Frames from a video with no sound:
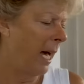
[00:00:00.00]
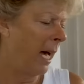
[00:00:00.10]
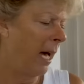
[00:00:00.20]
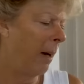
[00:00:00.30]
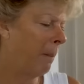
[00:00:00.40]

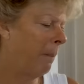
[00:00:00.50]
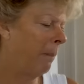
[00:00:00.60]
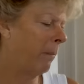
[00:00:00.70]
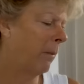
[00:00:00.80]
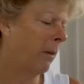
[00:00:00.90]

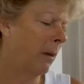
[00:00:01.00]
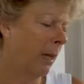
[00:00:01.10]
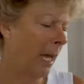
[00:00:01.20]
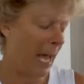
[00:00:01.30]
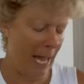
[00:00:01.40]

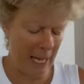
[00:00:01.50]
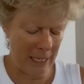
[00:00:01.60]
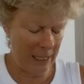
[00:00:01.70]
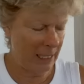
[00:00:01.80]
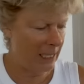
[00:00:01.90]

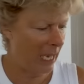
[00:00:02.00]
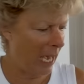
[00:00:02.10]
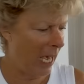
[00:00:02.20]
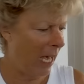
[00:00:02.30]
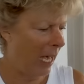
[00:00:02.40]

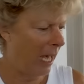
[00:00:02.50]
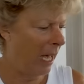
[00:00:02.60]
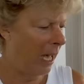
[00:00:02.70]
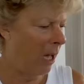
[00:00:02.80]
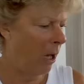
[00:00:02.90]

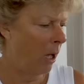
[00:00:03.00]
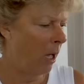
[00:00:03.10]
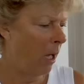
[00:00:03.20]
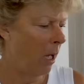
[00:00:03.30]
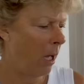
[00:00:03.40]

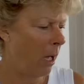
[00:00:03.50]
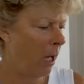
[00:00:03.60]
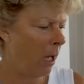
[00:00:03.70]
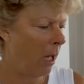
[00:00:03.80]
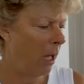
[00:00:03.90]

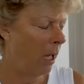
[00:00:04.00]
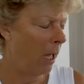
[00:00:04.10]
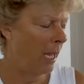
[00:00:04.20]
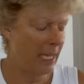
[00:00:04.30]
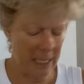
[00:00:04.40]

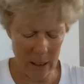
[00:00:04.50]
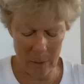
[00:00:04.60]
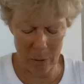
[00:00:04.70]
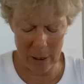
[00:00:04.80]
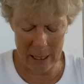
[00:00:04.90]
He did
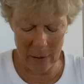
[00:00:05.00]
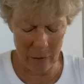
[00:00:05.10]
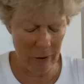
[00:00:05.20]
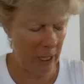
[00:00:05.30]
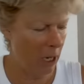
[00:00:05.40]
a
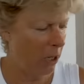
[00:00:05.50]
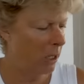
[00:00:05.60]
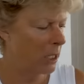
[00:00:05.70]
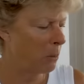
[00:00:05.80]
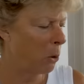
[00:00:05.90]
brilliant
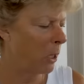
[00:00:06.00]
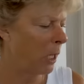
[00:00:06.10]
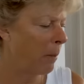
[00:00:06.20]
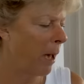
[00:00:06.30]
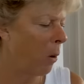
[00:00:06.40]
video this
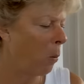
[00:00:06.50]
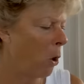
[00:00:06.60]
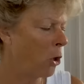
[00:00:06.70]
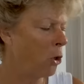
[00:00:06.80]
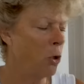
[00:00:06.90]
morning about
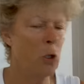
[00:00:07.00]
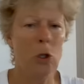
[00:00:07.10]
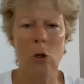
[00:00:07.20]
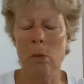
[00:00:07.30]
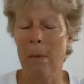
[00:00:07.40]
what you
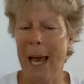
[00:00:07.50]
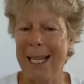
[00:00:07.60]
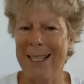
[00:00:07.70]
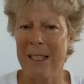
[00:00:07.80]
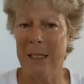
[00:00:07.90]
do
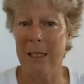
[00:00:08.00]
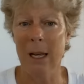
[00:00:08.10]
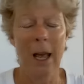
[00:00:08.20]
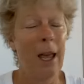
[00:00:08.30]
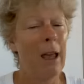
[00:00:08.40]

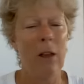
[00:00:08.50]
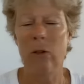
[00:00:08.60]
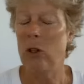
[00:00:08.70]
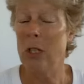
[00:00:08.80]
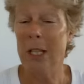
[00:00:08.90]
matters.
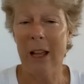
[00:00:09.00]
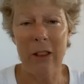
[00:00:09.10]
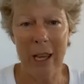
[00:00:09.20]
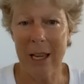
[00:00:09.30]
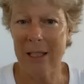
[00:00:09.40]
If you do
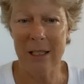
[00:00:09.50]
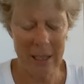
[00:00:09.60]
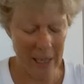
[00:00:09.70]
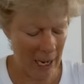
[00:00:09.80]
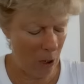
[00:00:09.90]
nothing else
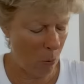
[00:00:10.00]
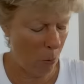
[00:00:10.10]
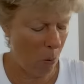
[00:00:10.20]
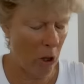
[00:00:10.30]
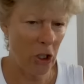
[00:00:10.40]
today,
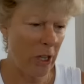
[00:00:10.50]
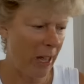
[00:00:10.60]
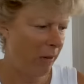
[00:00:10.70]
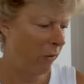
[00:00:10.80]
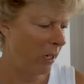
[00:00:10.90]
watch
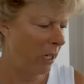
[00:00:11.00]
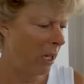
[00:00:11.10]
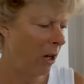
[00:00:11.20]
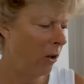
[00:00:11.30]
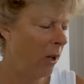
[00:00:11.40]
that
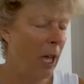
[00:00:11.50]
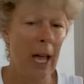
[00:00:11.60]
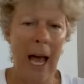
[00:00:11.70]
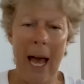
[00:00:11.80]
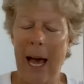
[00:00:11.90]
video.
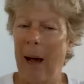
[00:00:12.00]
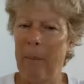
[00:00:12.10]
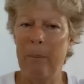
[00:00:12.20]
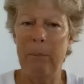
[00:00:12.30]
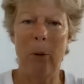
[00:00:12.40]

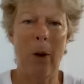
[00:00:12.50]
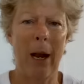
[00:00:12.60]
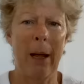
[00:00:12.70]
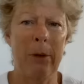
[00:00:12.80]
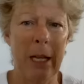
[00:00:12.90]
But
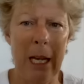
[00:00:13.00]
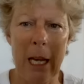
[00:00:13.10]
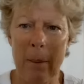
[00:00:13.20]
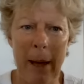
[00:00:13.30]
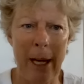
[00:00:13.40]
while I'm
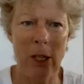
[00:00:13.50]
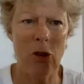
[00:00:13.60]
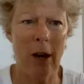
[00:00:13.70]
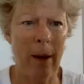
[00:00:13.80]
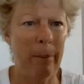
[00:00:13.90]
thinking
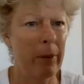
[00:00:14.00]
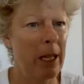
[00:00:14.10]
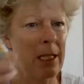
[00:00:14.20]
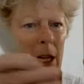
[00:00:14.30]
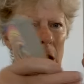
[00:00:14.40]
about Trump,
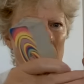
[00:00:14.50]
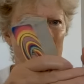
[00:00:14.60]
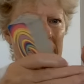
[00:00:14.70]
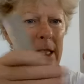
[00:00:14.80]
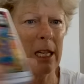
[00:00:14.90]
there's a
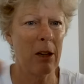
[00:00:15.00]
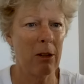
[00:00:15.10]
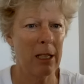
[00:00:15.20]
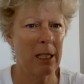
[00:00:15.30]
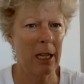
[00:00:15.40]
lot of
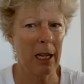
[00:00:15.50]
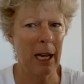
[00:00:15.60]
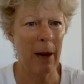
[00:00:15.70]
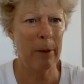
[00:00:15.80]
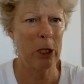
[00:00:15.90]
secrets that are
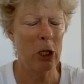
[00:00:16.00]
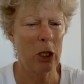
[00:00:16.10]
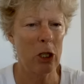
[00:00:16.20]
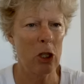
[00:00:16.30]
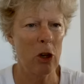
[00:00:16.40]
coming
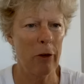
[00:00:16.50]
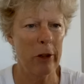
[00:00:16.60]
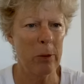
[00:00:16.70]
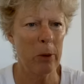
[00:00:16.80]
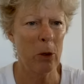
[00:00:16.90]
to the
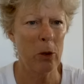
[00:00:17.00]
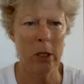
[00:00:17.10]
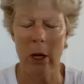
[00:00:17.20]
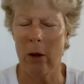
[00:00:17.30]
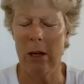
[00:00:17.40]
surface, but
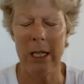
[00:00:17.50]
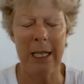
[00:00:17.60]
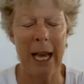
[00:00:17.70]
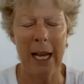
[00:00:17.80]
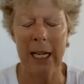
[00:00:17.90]
also
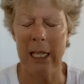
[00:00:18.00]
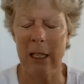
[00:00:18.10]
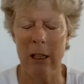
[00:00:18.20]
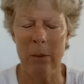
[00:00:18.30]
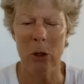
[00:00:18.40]
his
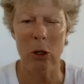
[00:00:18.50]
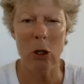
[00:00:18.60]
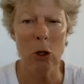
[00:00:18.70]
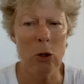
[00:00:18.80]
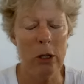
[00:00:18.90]
howling at the
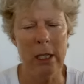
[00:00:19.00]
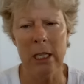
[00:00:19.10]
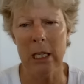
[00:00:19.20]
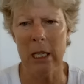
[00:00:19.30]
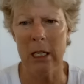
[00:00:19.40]
moon
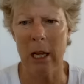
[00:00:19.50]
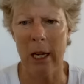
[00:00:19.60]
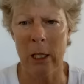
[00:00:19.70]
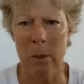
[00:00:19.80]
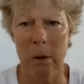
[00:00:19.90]
lunacy is
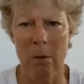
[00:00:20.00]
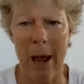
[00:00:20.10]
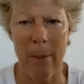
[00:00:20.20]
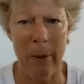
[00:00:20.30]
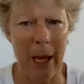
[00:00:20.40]
going to be
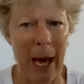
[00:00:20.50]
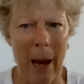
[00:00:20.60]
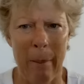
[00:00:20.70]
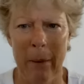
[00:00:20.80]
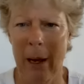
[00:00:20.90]
ramping
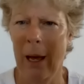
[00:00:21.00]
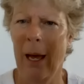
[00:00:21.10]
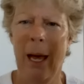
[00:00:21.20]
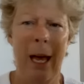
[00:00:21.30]
up.